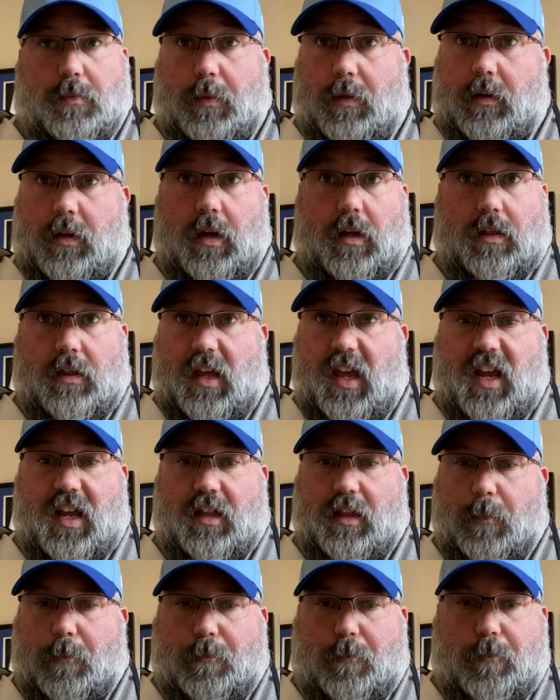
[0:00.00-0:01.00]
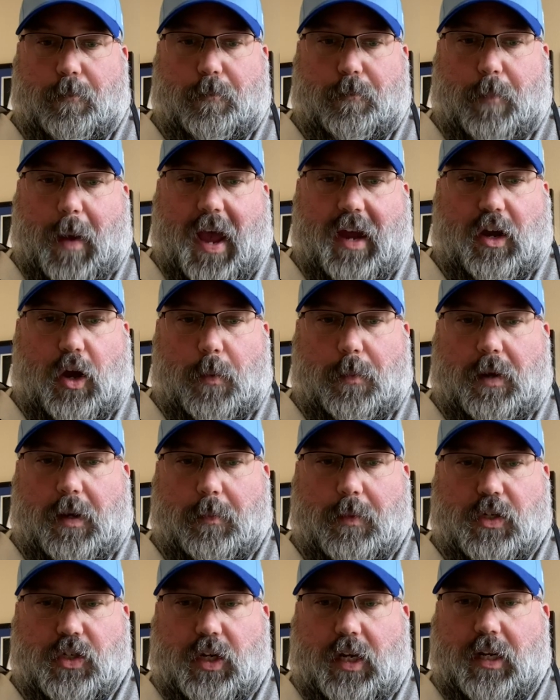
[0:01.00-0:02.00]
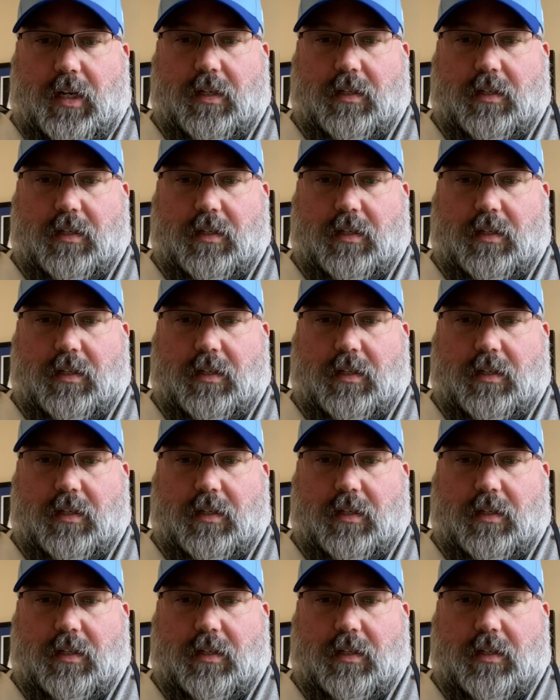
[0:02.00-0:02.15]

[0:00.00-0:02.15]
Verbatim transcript: but good thing the pack opening machine